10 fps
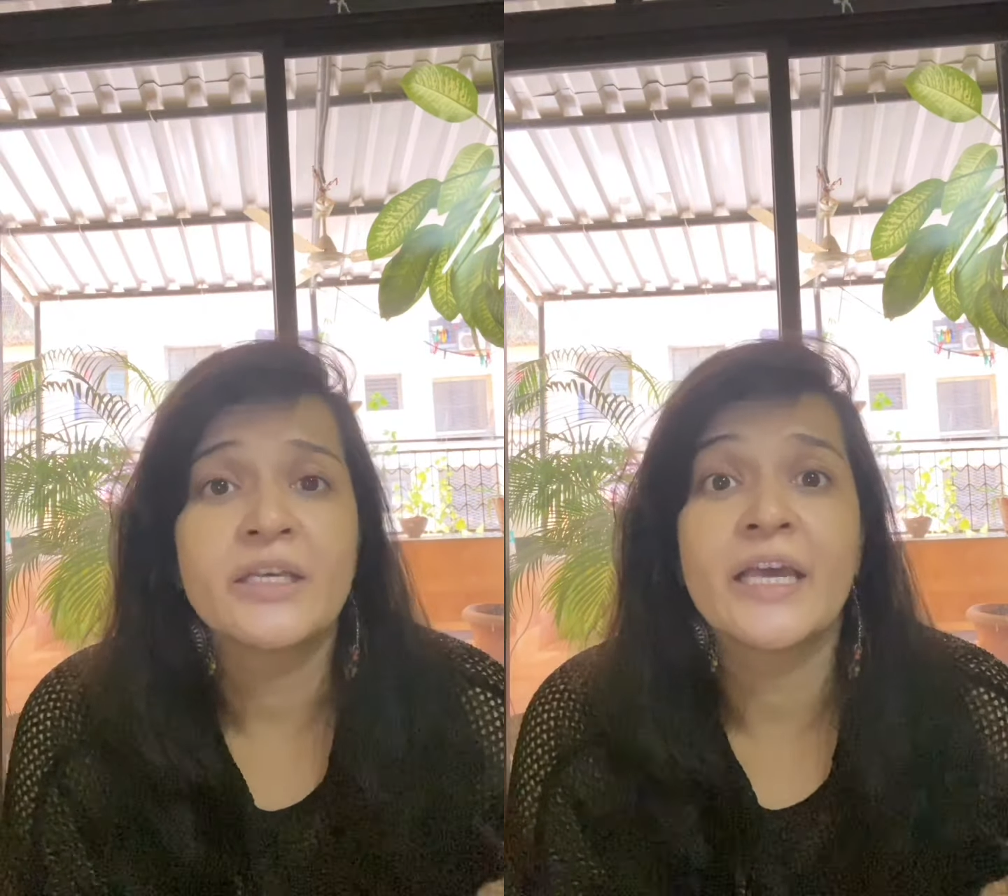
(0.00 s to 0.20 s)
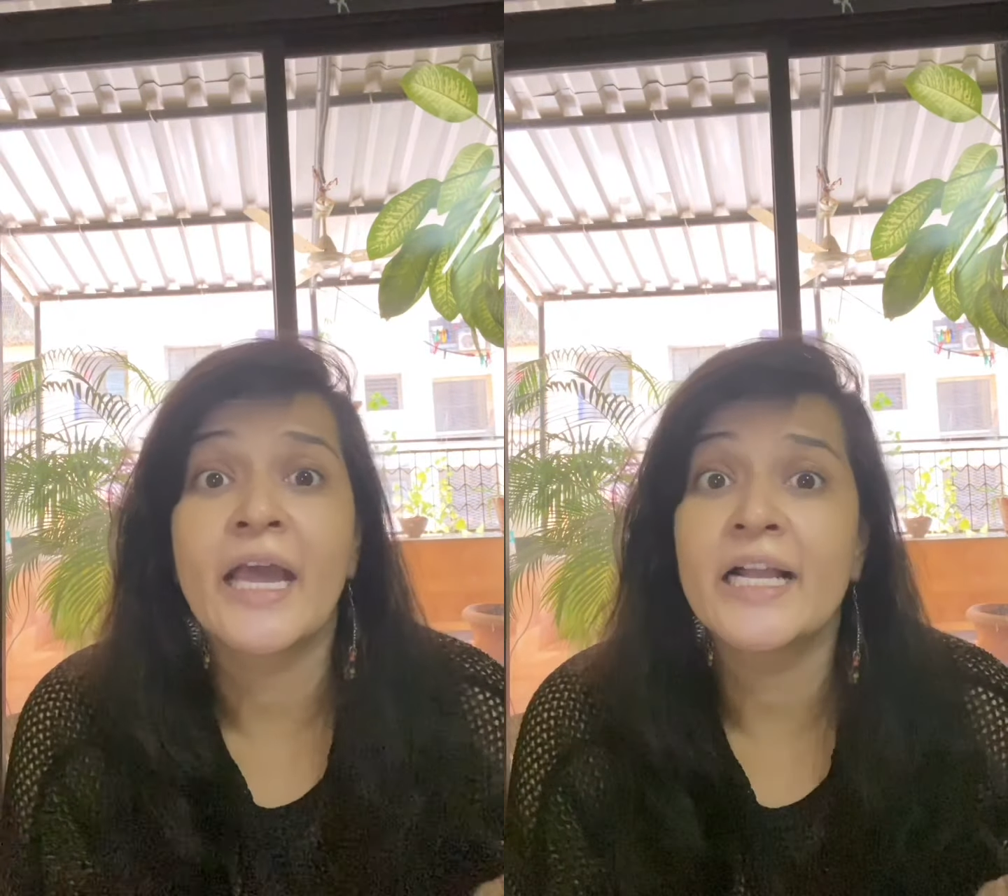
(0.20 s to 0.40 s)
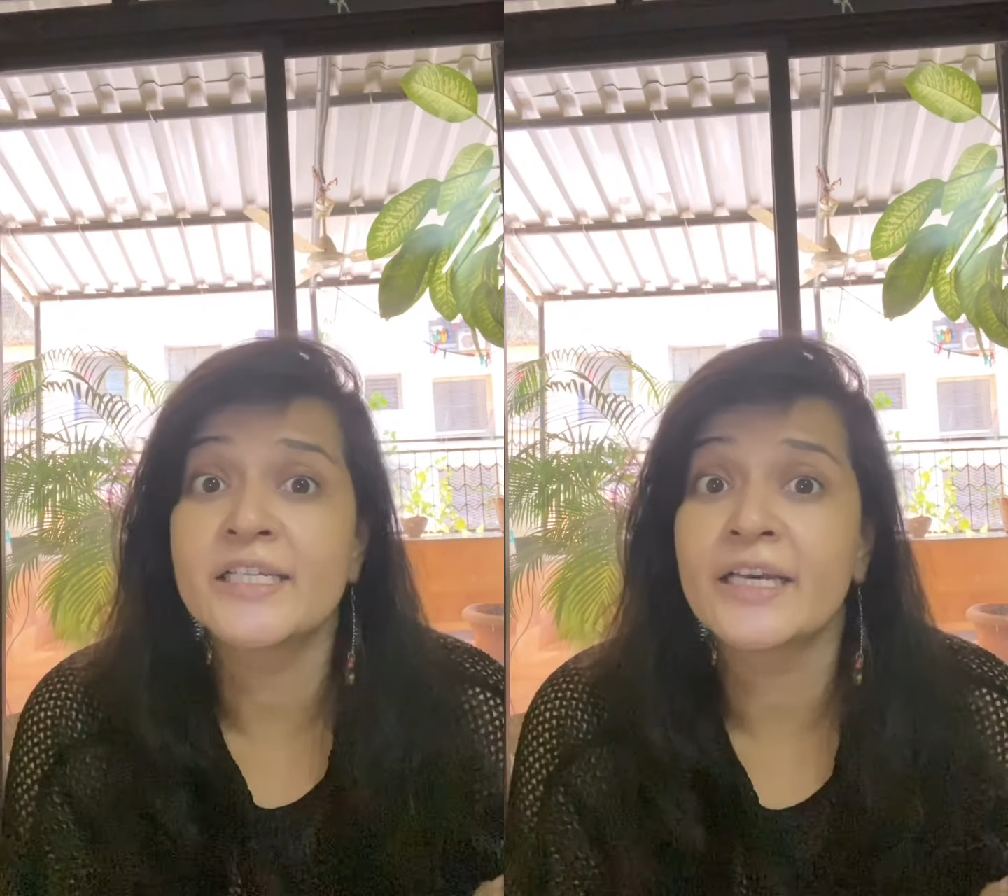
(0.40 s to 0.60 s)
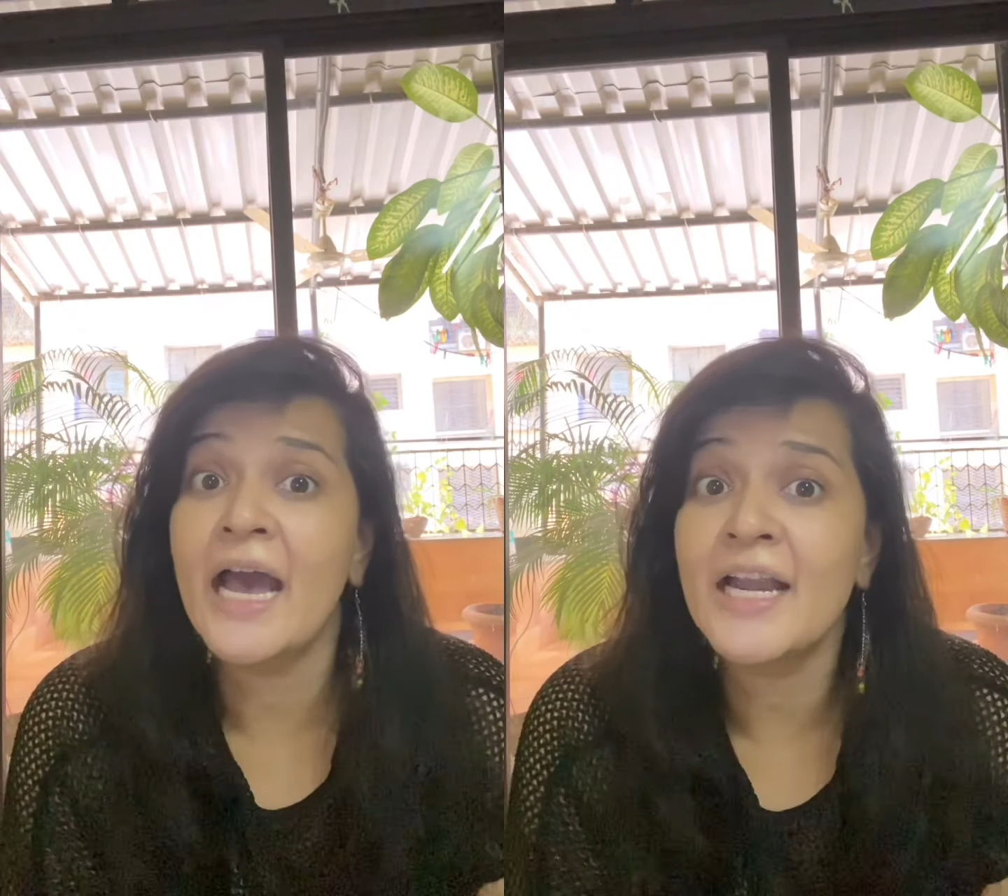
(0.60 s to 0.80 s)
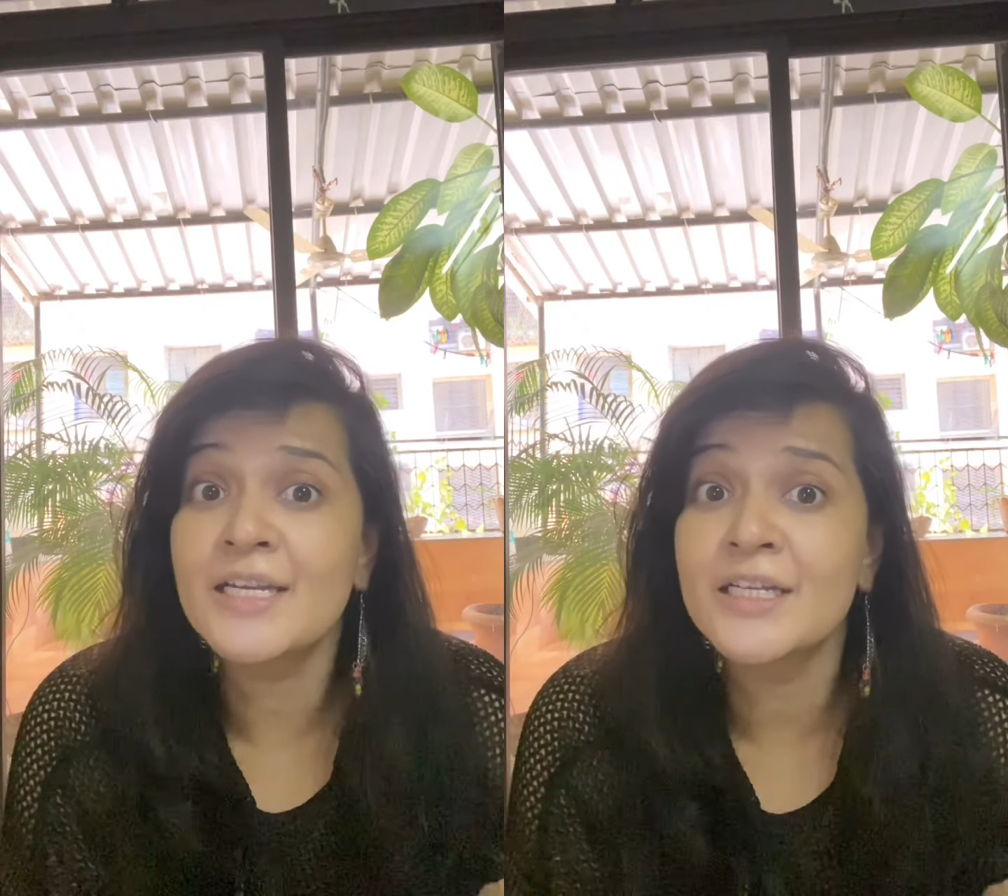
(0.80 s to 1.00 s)
He held a
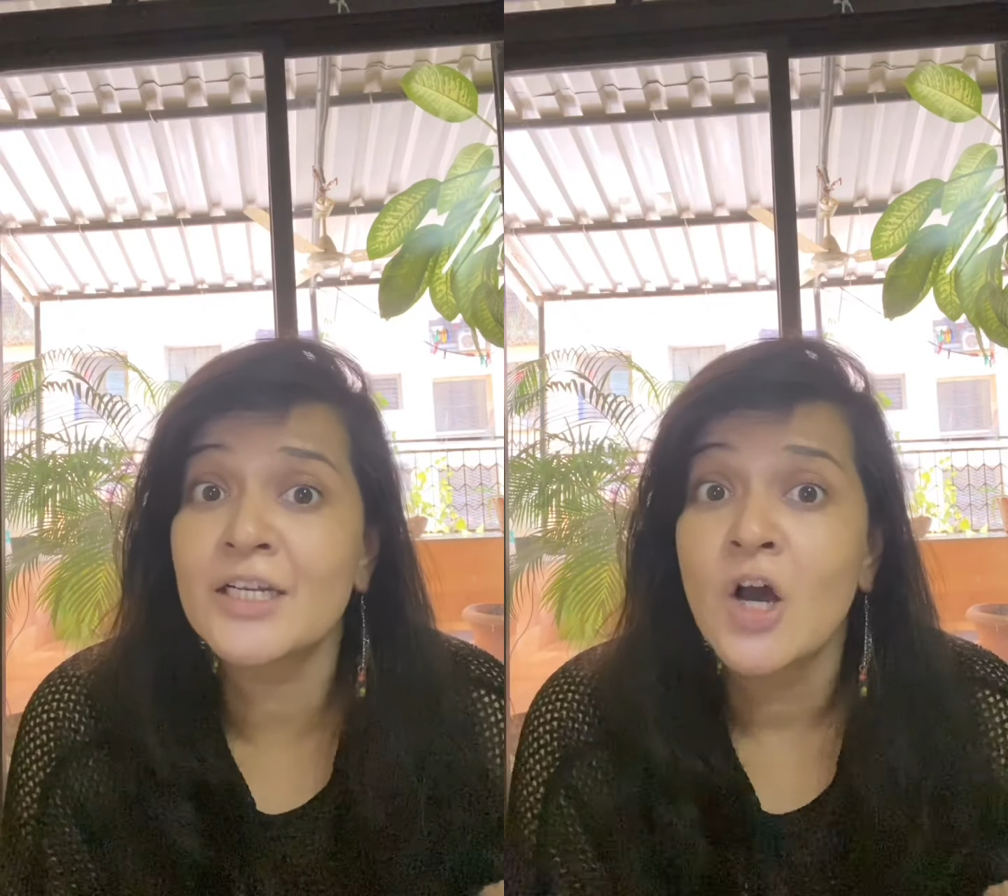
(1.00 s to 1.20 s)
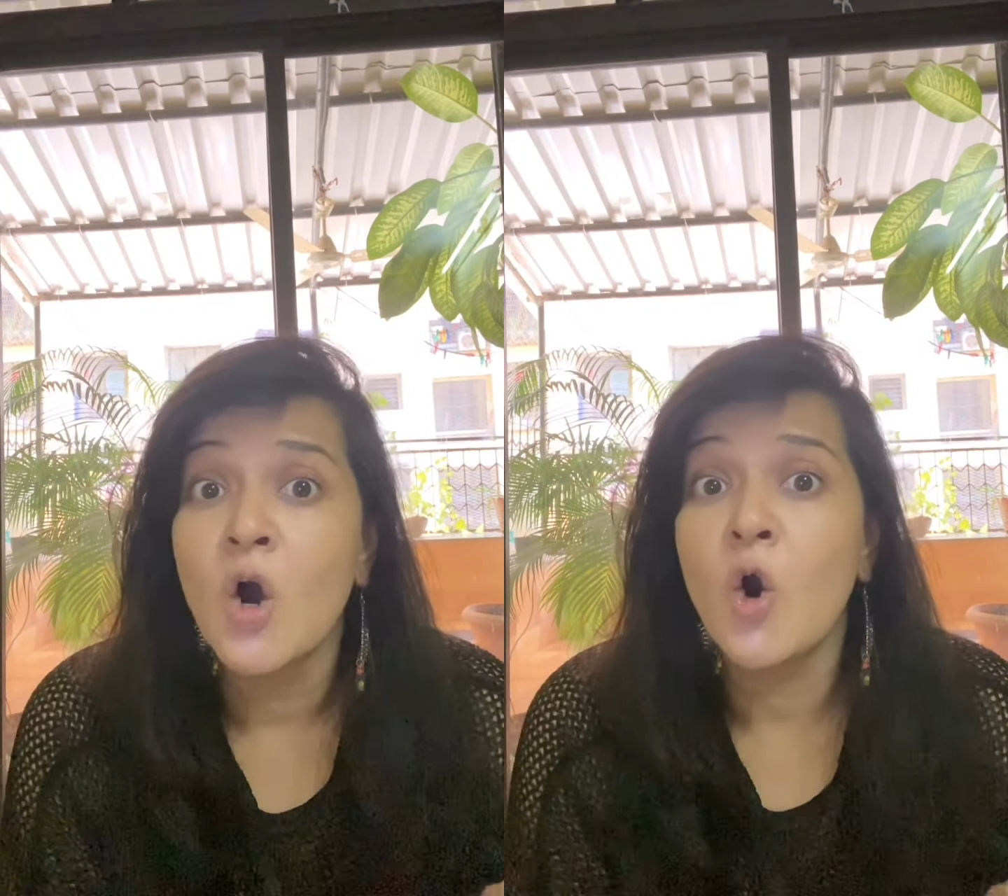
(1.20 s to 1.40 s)
candle,